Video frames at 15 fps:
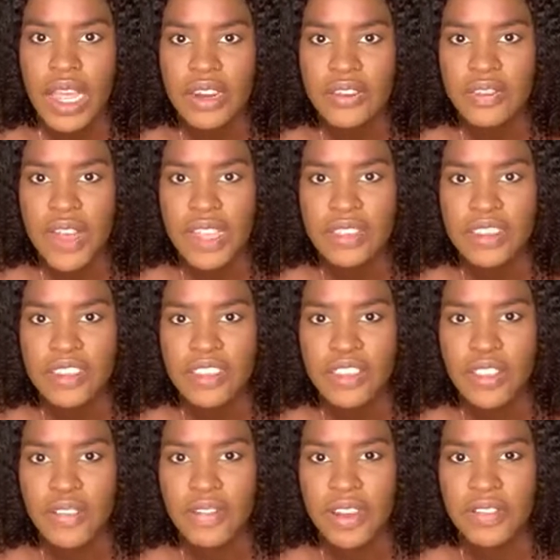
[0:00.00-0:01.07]

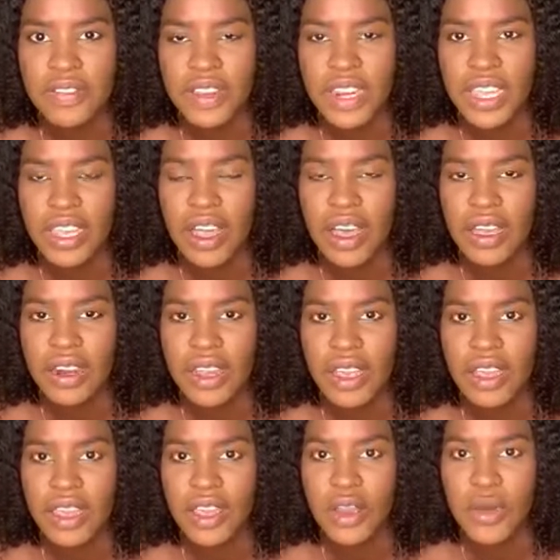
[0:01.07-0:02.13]
Advantages of
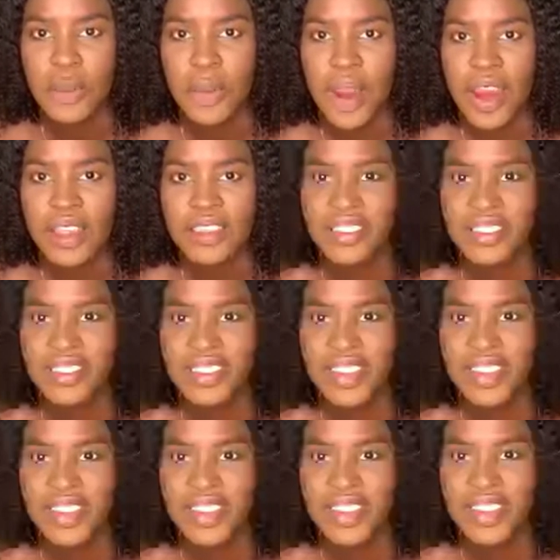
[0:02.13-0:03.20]
living in Ghana in
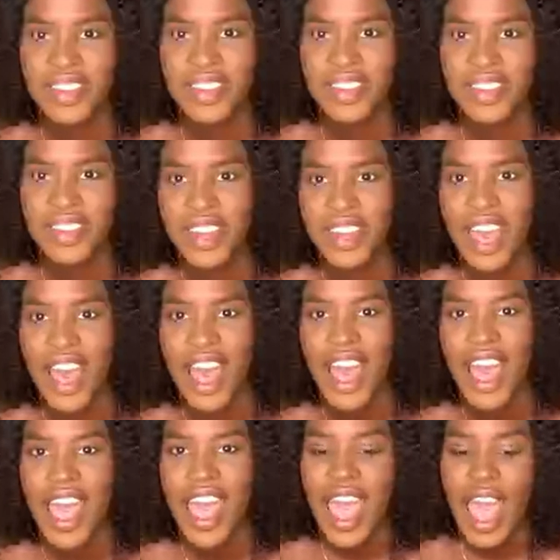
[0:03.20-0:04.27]
comparison to living in
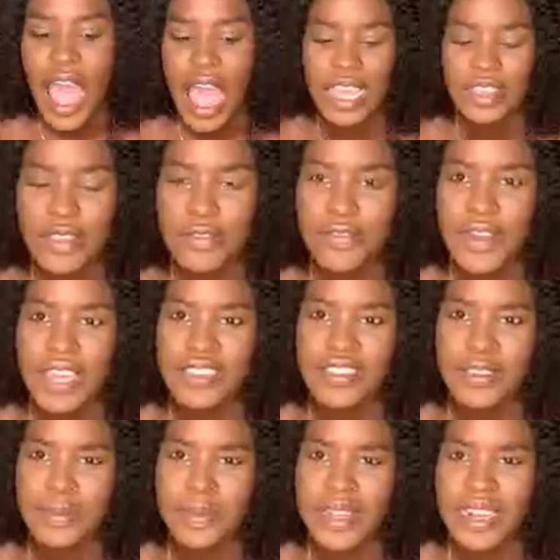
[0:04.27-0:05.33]
Australia. I
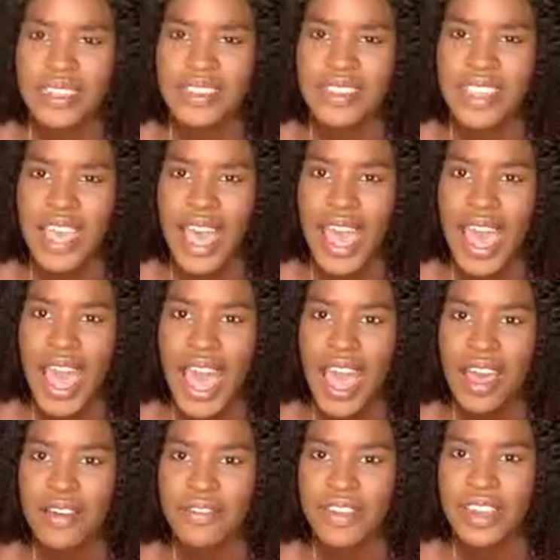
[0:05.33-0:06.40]
like the
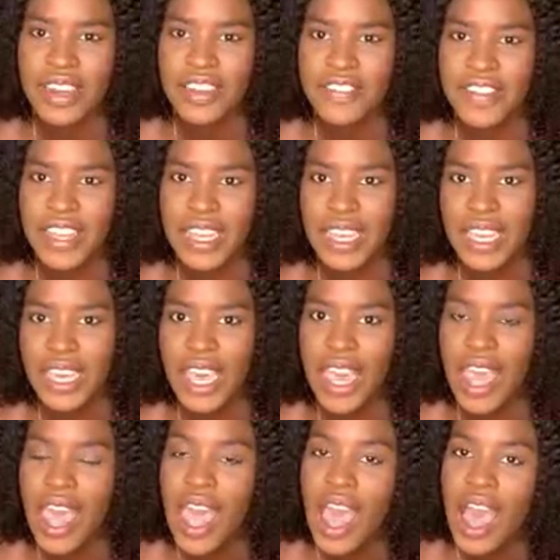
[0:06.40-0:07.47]
flexibility I have in
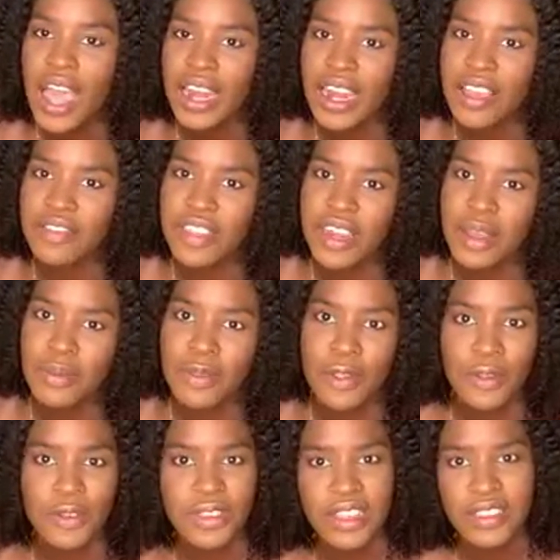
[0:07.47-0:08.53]
living here. I love
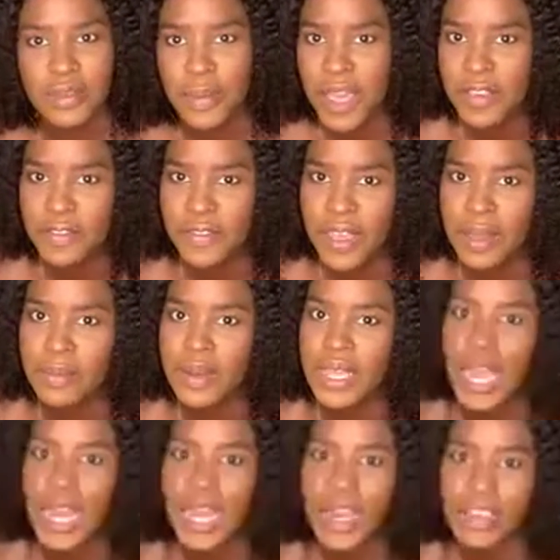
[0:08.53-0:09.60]
that I'm closer to my
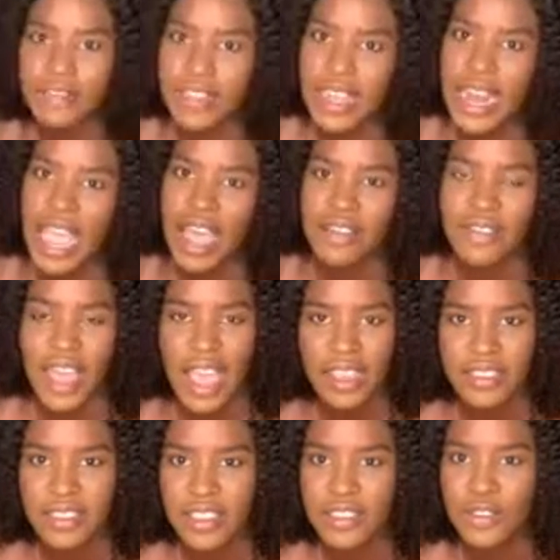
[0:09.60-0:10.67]
family. I love that I have
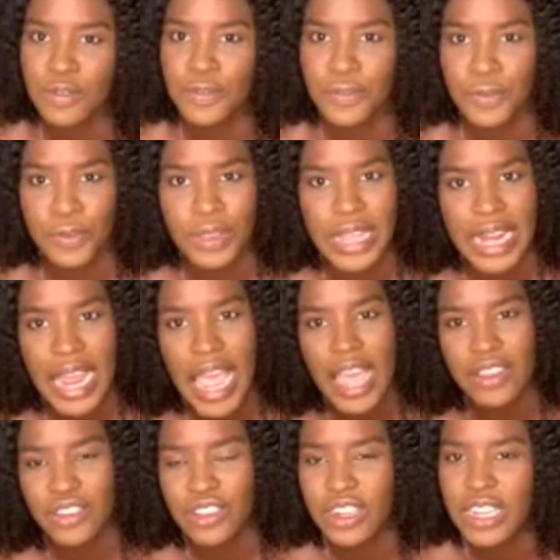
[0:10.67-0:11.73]
access to food that I
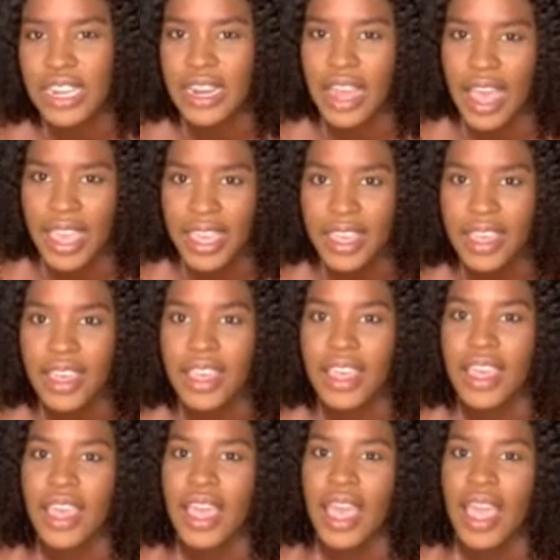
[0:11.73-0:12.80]
actually like.
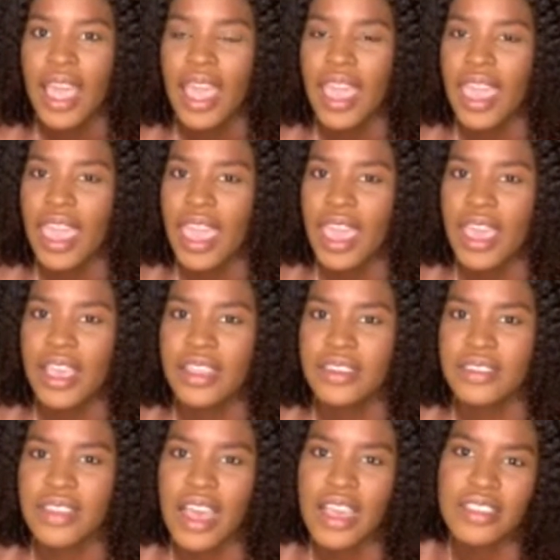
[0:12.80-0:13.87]

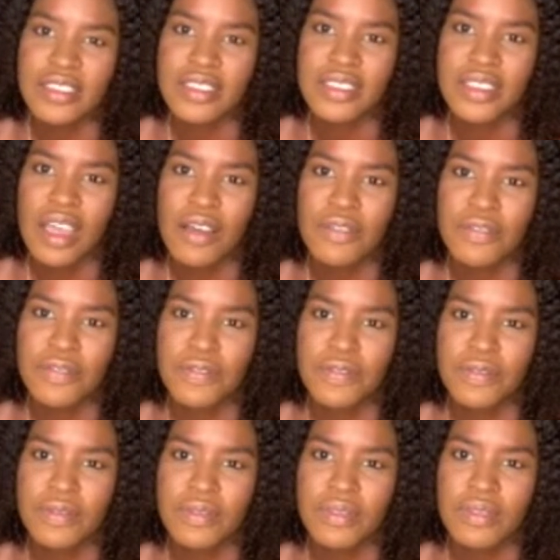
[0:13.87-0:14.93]
And I just love
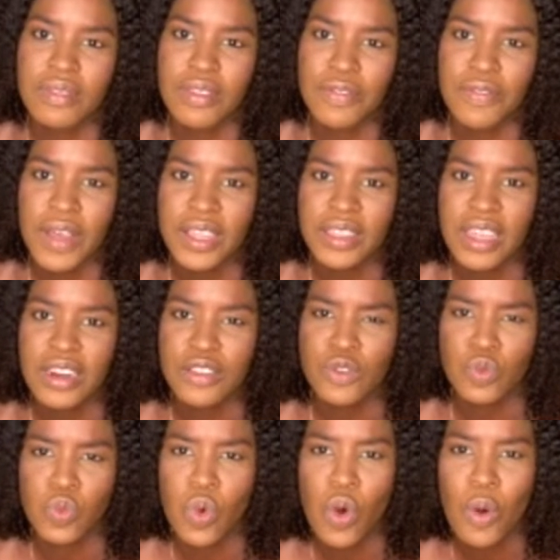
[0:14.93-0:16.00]
the fact that
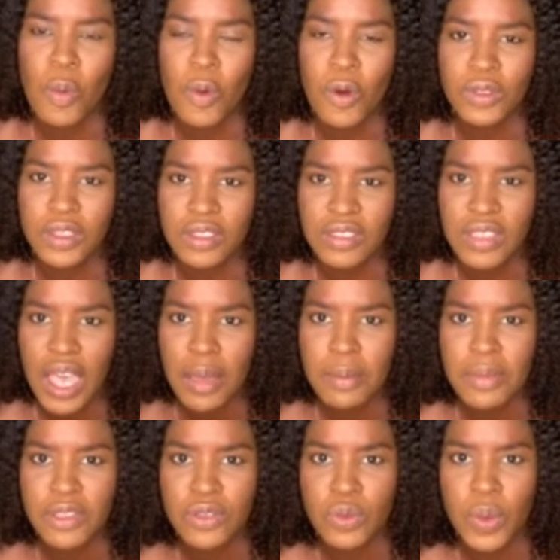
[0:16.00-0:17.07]
it's warm all the time
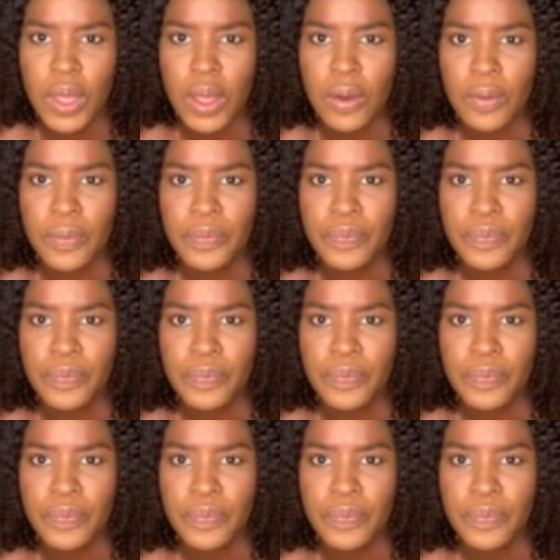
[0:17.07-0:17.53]
as well.